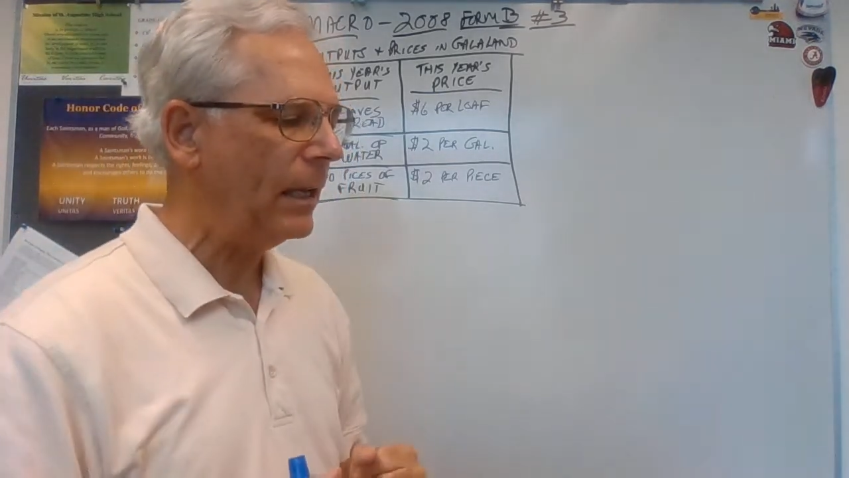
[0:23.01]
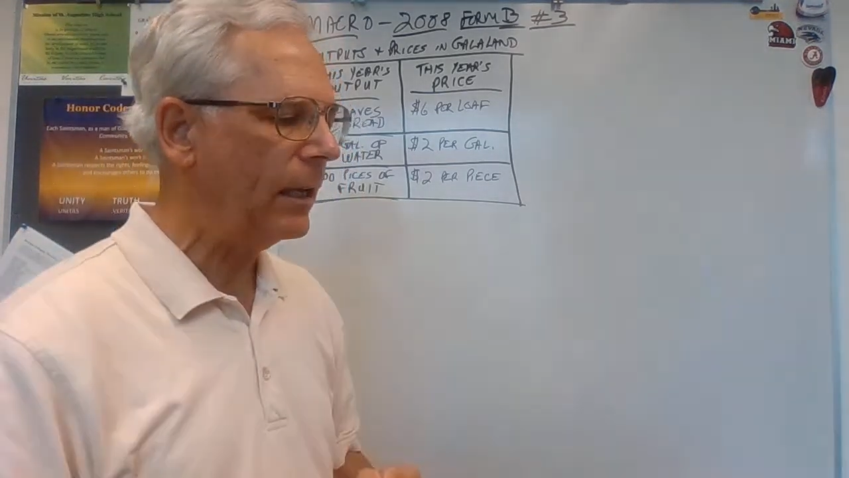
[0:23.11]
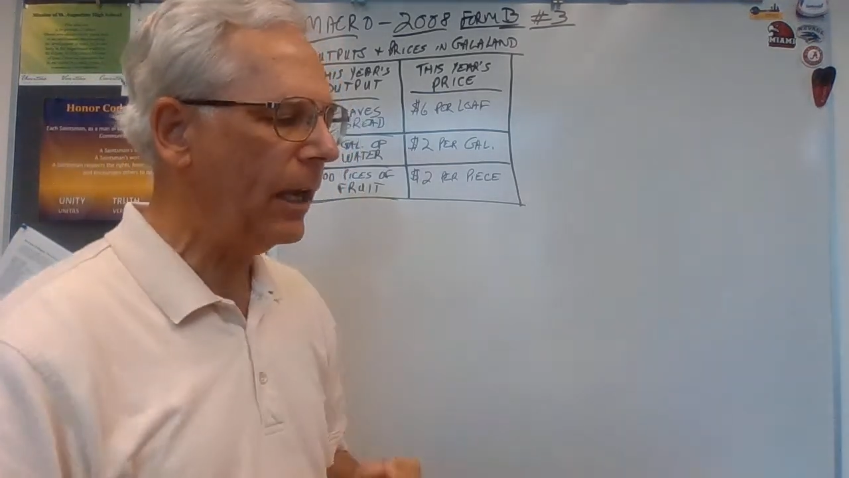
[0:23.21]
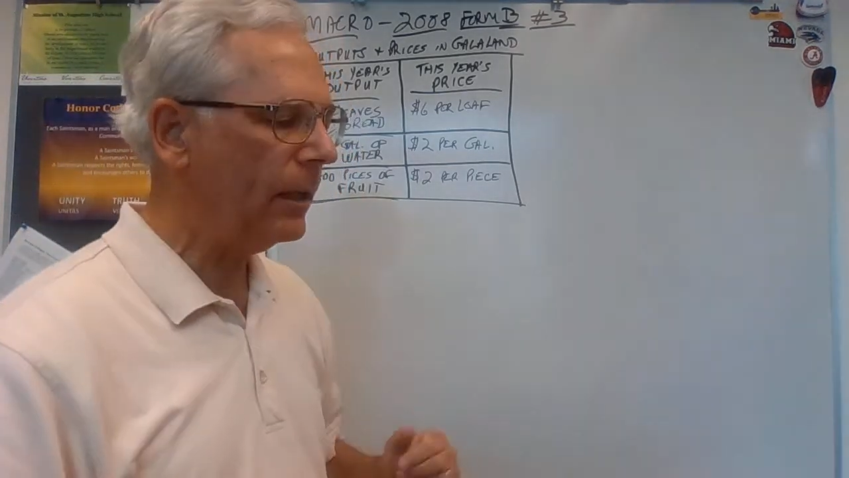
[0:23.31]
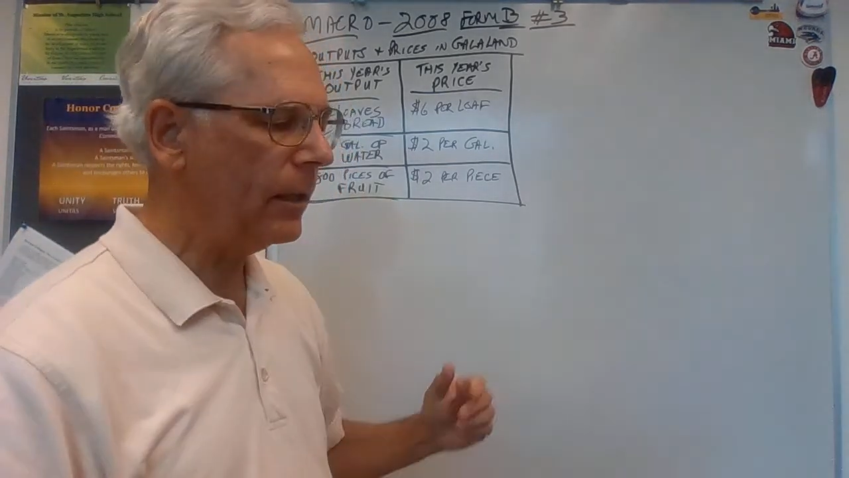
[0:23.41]

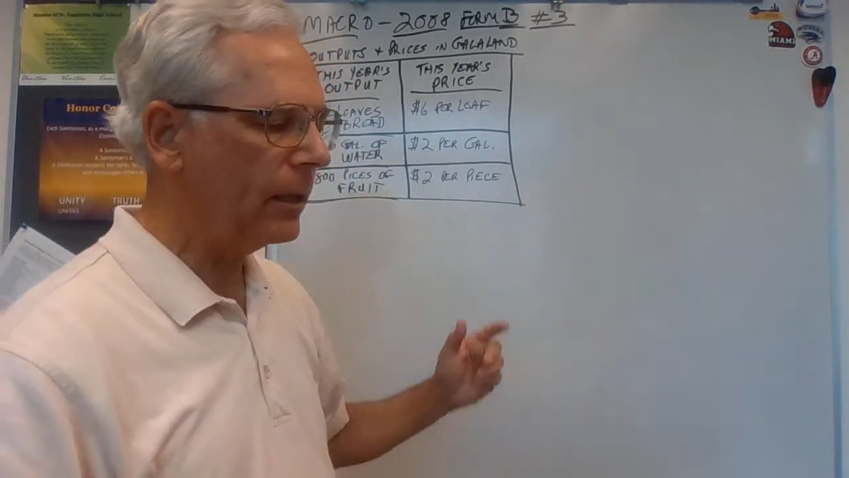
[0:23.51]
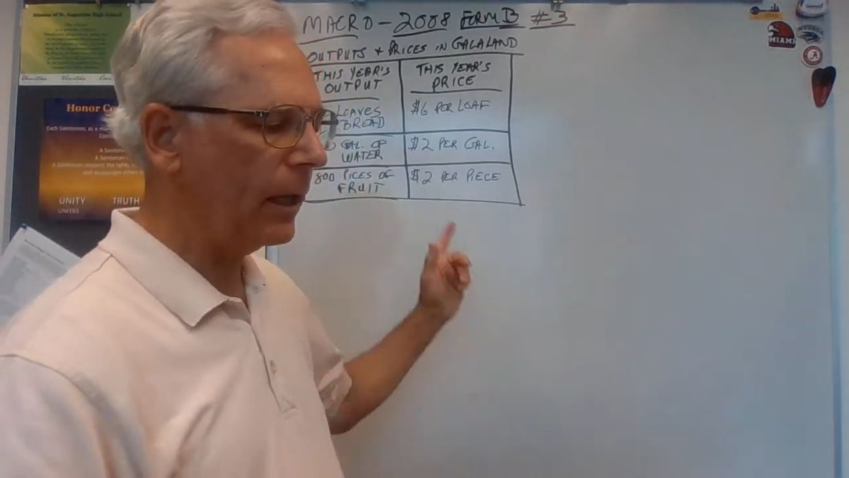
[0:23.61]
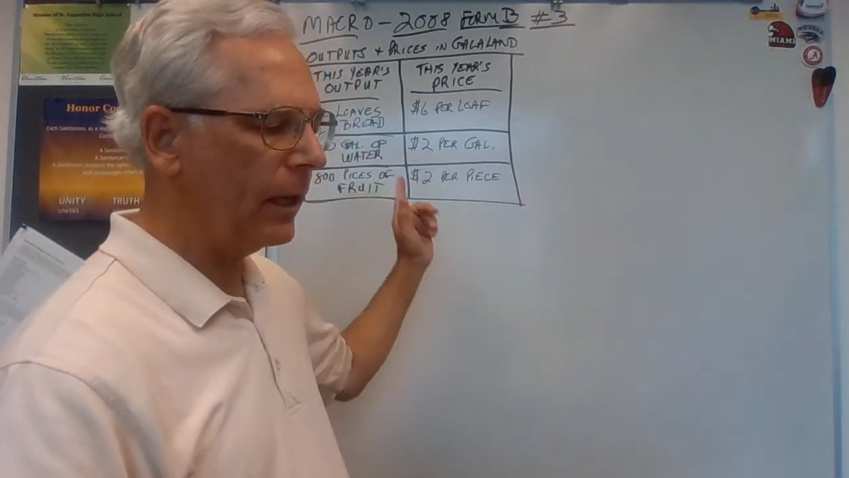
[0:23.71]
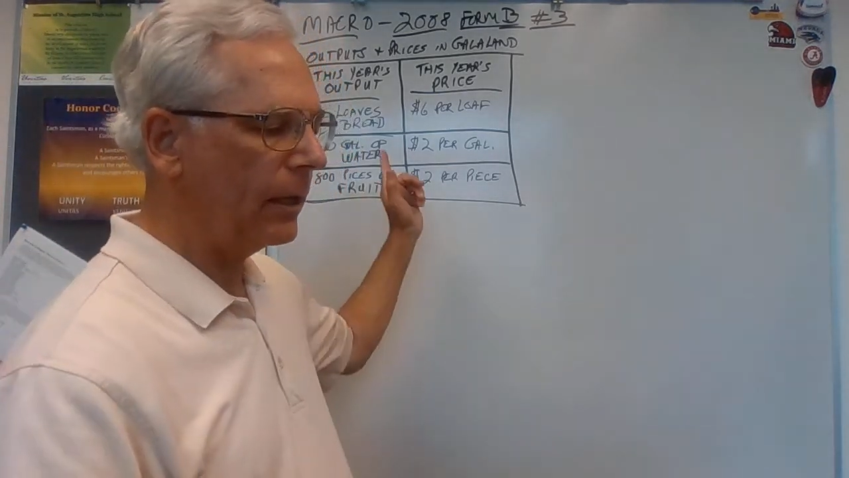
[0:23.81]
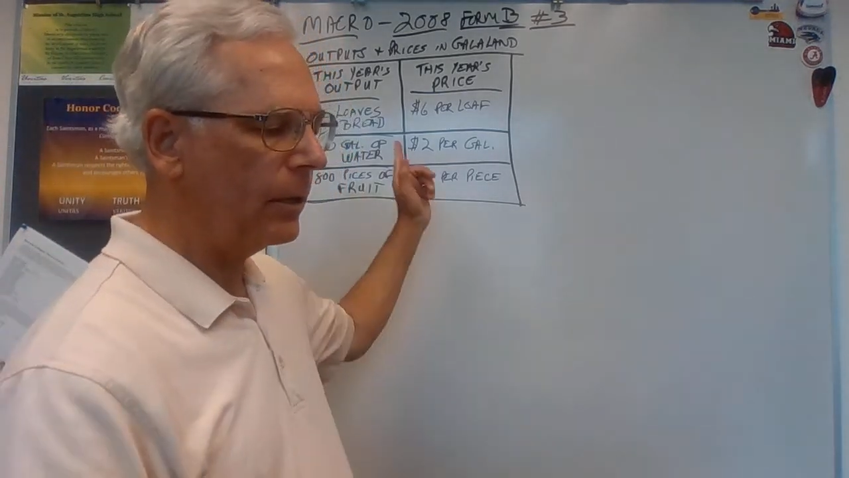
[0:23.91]

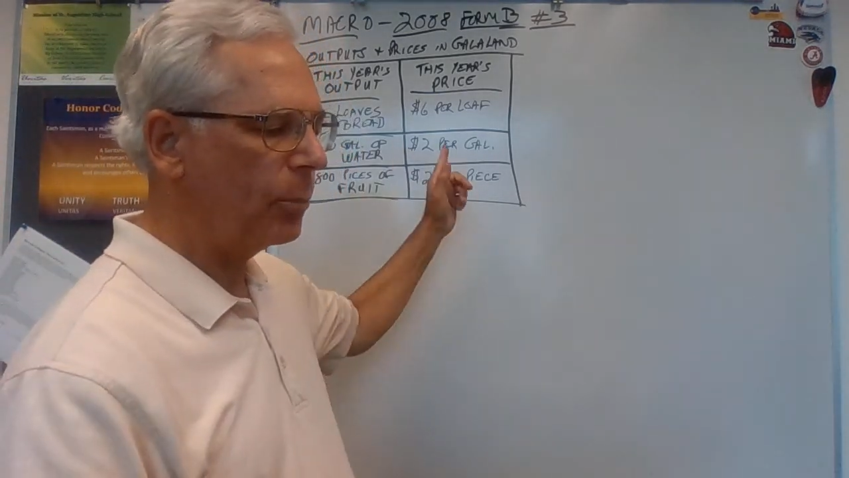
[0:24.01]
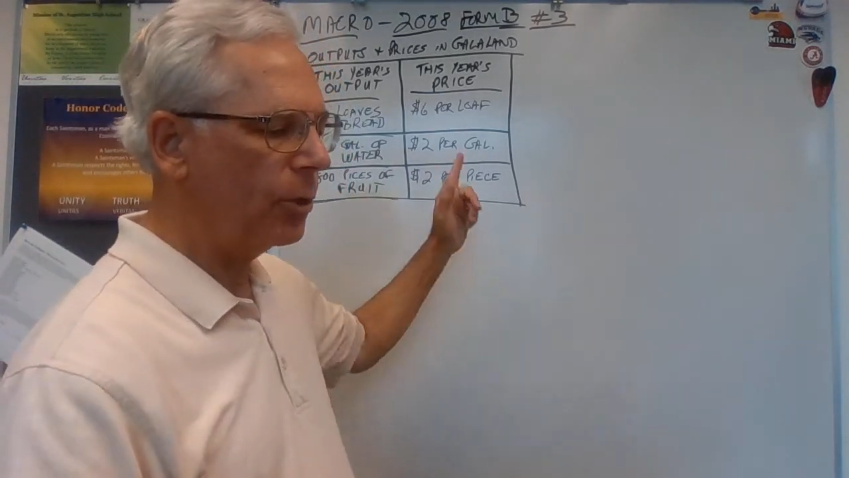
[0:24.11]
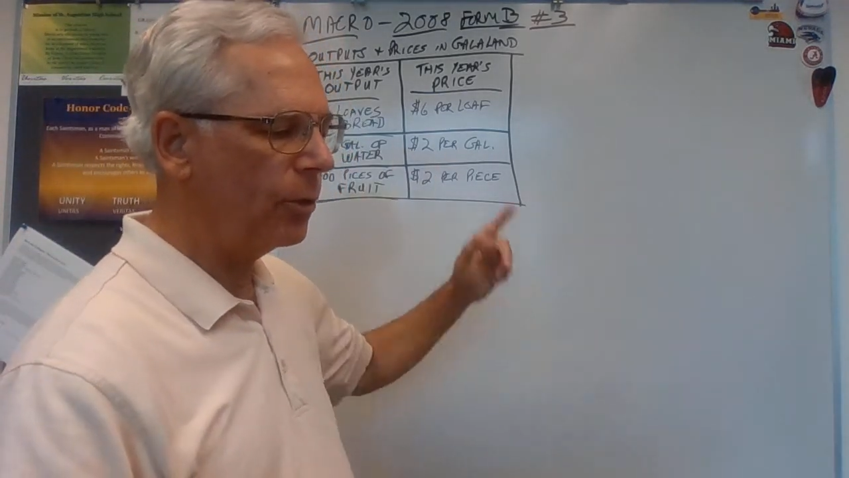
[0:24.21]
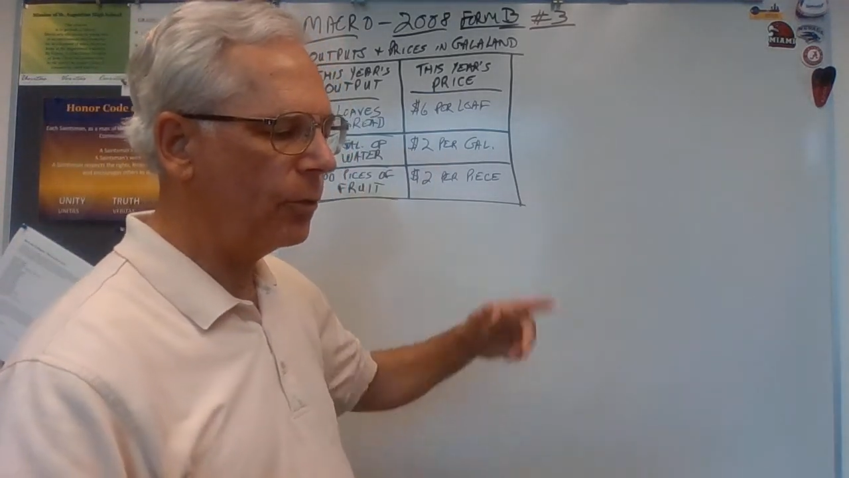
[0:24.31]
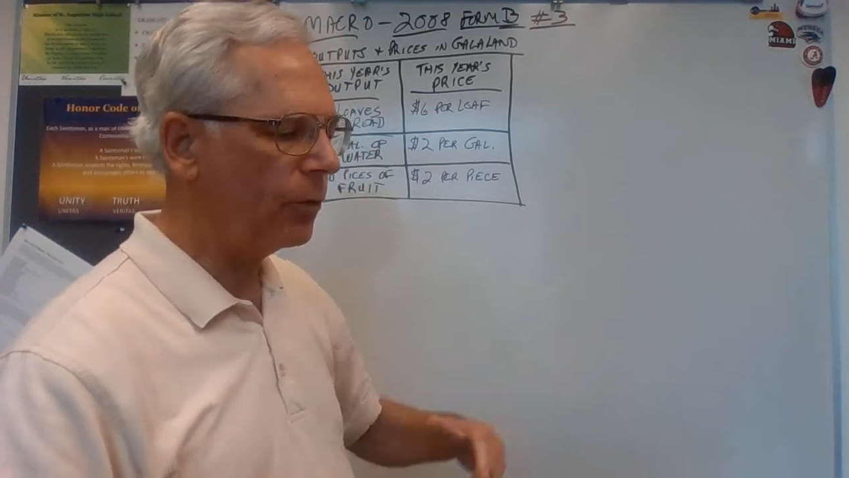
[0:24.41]
Galaland
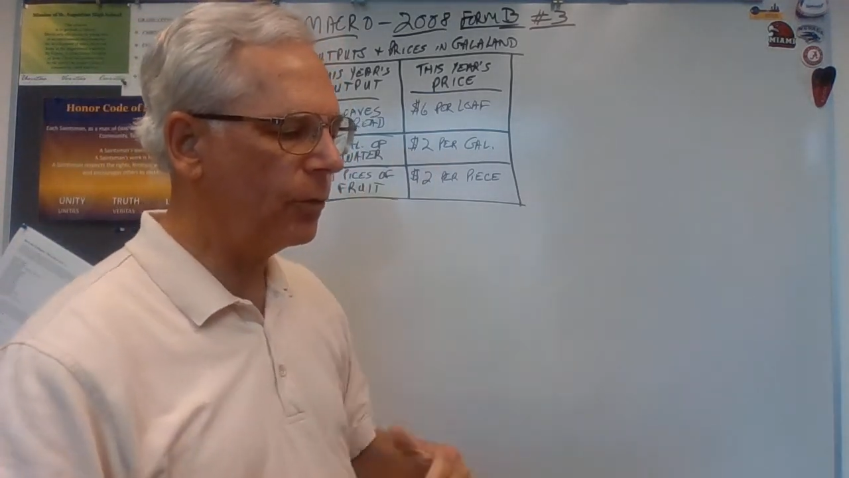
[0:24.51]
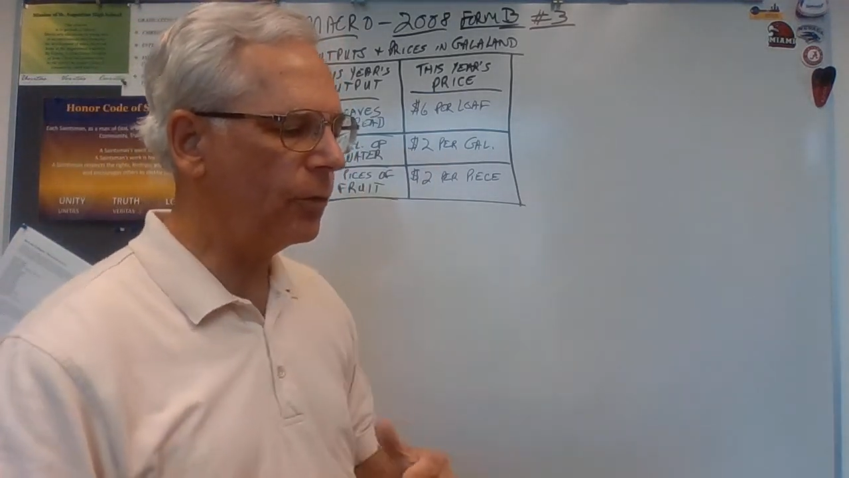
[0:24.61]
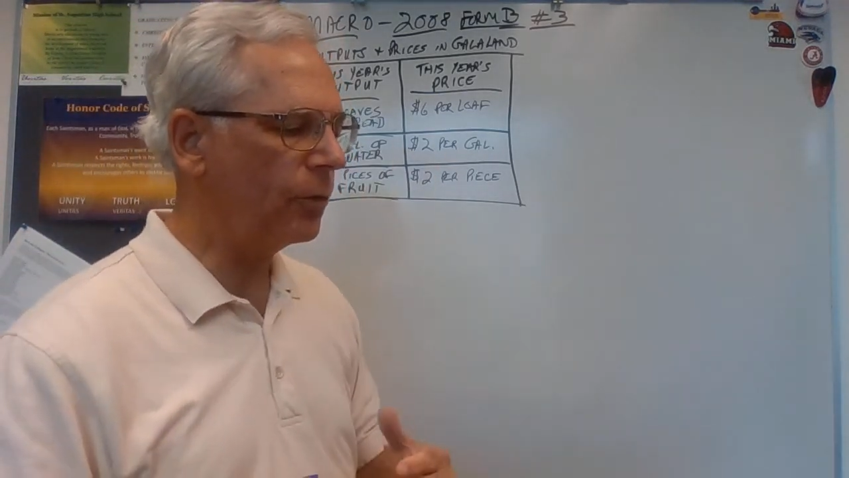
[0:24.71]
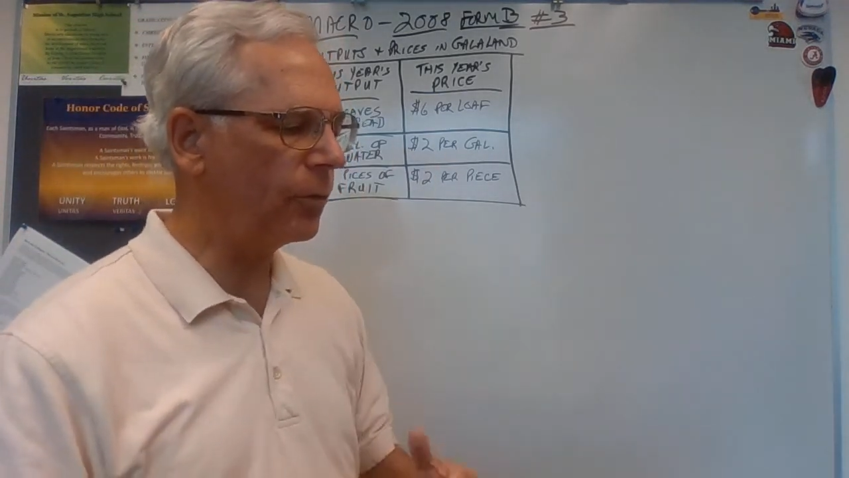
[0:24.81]
produces